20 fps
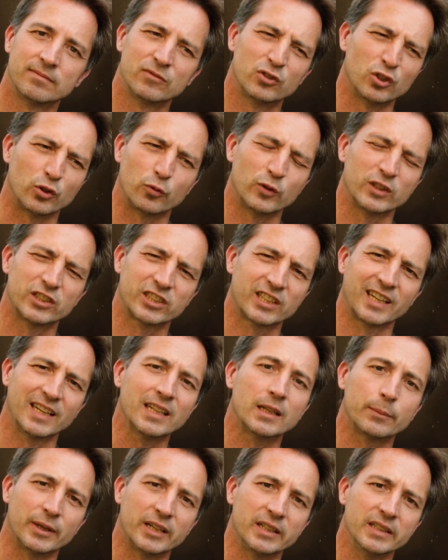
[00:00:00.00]
Not which can
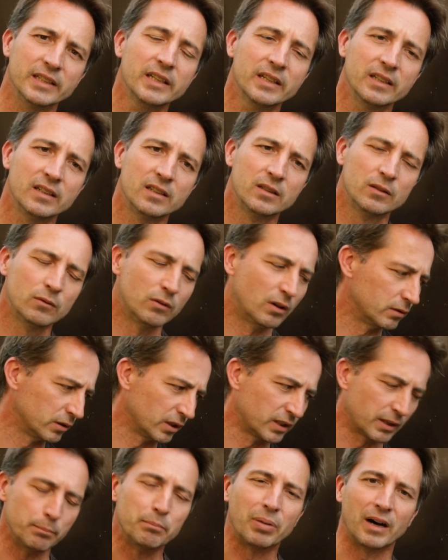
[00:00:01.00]
I buy, well you
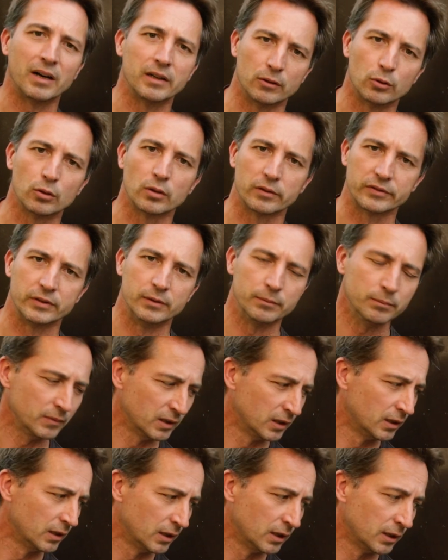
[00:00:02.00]
can buy all of them,
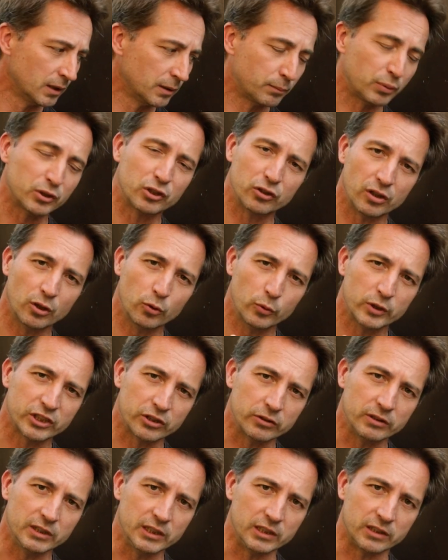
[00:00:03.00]
but you know what
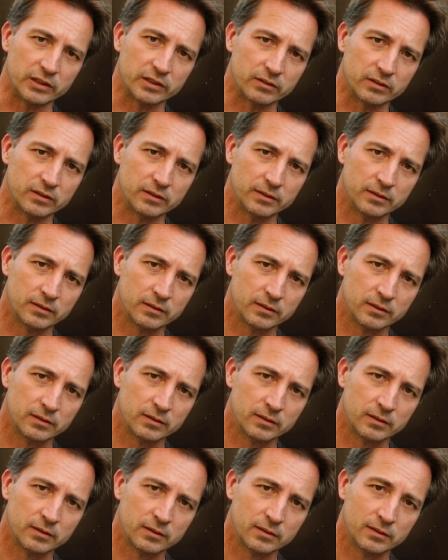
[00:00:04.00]
you need.
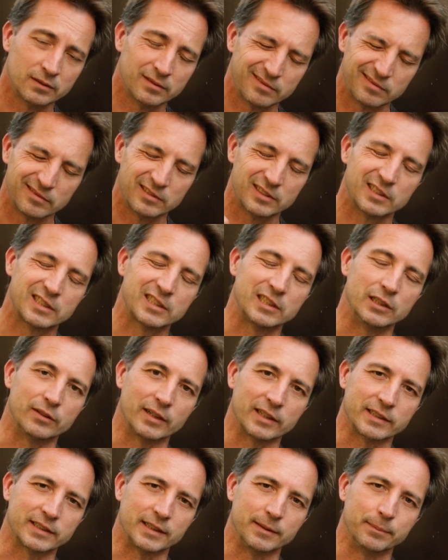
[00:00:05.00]
See you
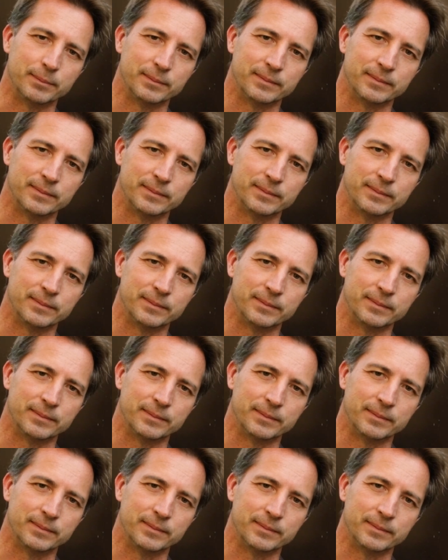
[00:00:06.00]
next time.